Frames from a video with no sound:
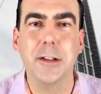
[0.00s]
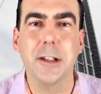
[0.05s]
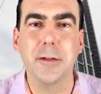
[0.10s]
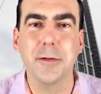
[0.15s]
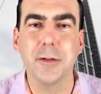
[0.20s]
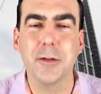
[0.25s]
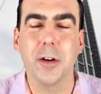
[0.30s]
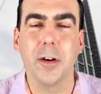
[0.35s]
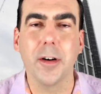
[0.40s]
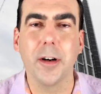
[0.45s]
are
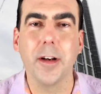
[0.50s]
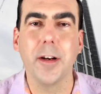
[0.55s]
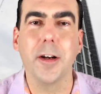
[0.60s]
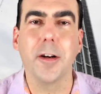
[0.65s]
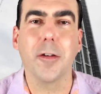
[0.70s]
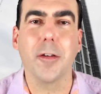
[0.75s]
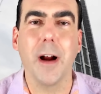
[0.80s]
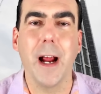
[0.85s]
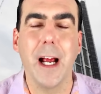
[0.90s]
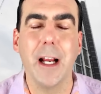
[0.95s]
starting to
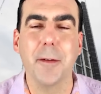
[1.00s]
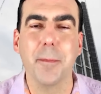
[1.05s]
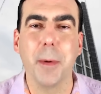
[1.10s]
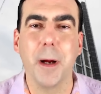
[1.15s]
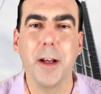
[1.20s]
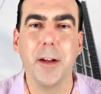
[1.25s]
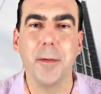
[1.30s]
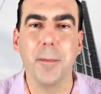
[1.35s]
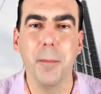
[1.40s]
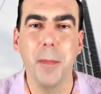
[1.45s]
crash
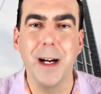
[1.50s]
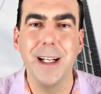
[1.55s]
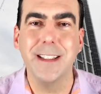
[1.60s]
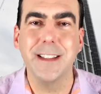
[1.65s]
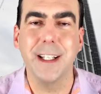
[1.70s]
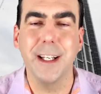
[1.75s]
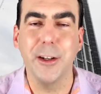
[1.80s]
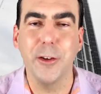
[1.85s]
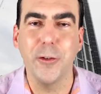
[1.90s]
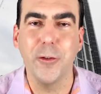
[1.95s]
by as much
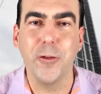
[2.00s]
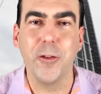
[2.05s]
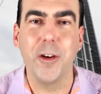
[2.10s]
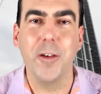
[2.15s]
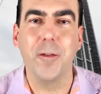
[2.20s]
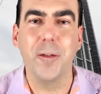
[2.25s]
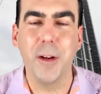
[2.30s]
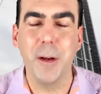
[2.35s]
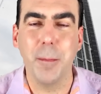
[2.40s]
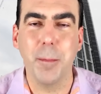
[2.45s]
as
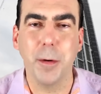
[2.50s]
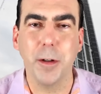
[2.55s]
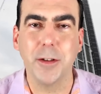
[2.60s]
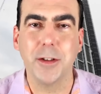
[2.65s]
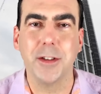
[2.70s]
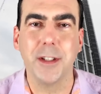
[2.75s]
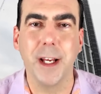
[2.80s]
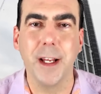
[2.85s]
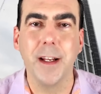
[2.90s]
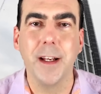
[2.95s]

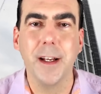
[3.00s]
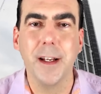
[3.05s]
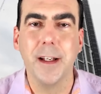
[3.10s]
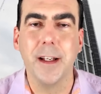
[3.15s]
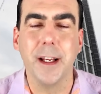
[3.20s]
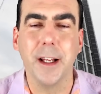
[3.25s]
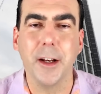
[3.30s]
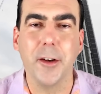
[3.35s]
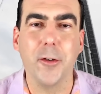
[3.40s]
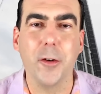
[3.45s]
50%.
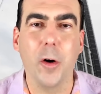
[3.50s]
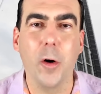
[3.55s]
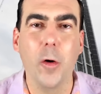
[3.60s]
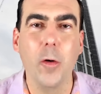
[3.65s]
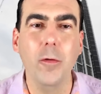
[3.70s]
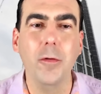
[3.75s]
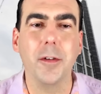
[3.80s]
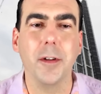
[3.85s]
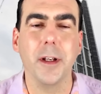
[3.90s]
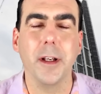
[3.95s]
And it's
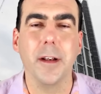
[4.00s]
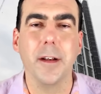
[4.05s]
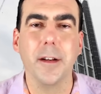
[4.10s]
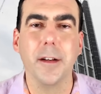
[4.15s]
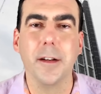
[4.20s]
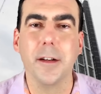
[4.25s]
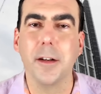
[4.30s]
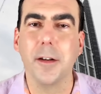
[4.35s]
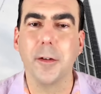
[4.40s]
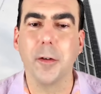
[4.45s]
only
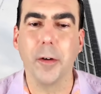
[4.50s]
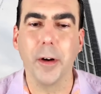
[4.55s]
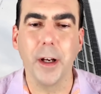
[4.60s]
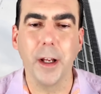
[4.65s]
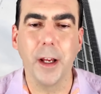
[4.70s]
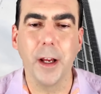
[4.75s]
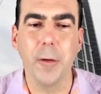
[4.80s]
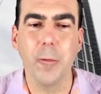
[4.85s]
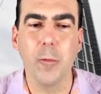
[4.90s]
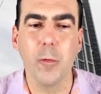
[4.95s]
going to
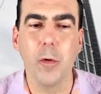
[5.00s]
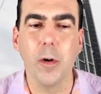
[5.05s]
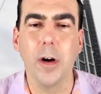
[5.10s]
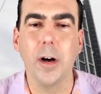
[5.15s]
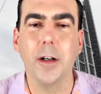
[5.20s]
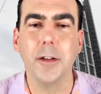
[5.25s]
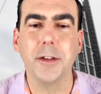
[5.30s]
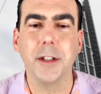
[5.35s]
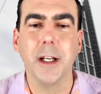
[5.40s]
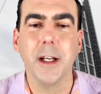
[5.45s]
get
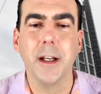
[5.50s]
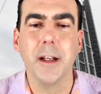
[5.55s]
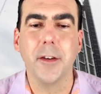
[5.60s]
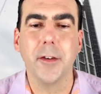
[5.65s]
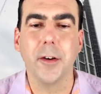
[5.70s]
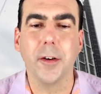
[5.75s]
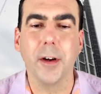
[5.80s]
worse. So